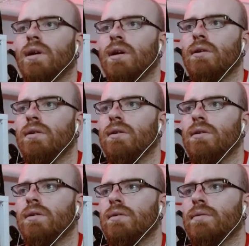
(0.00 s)
you know?
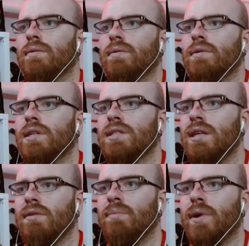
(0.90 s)
Just
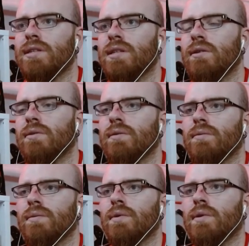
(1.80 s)
leave the person alone.
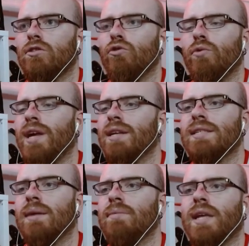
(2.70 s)
To hear
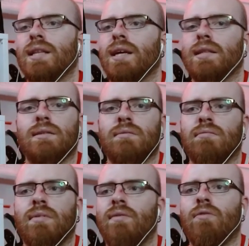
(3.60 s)
something that
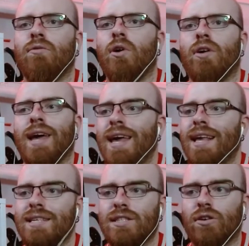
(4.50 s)
everything will be okay
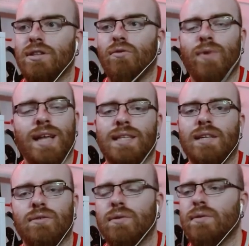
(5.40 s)
is not the right
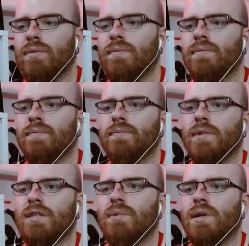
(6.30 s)
thing to do.
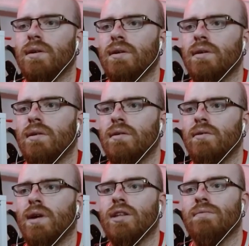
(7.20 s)
Trust me.
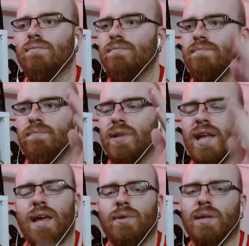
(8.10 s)
You are
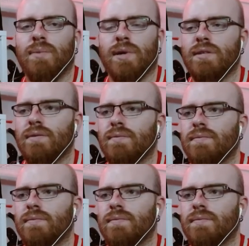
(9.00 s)
playing with the person.